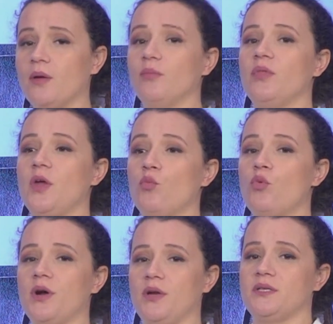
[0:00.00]
They
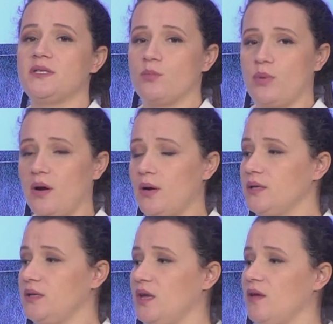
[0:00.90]
were in
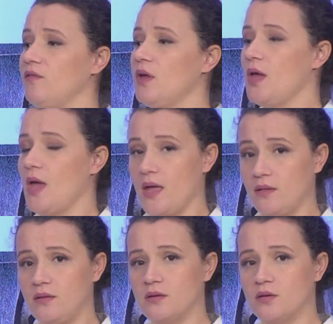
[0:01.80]
superlative,
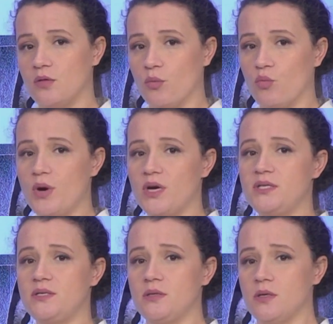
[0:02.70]
and the
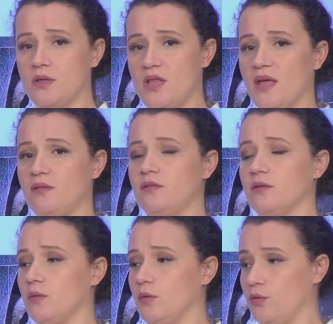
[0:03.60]
words that
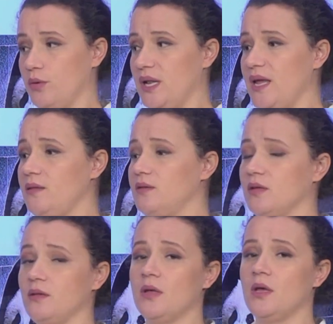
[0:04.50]

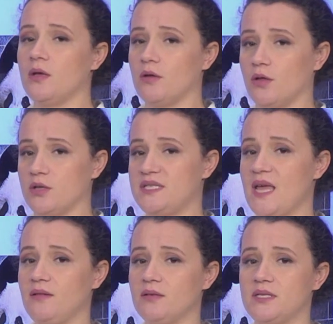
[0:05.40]
related
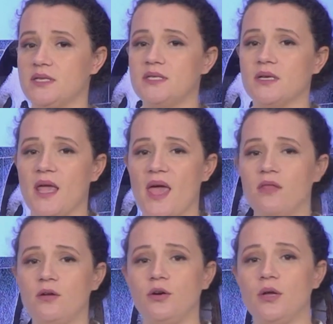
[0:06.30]
sentences
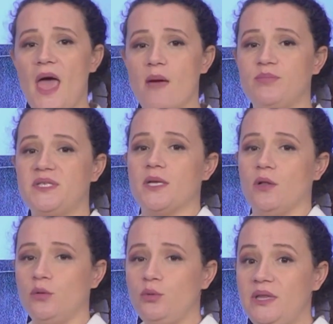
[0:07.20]
together,
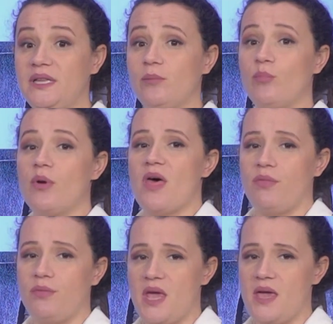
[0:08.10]
absolutely
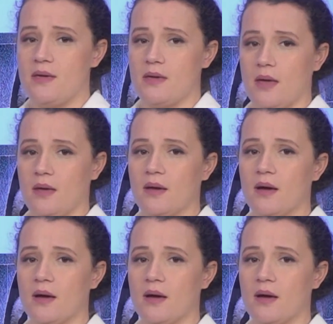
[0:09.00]
breathtaking.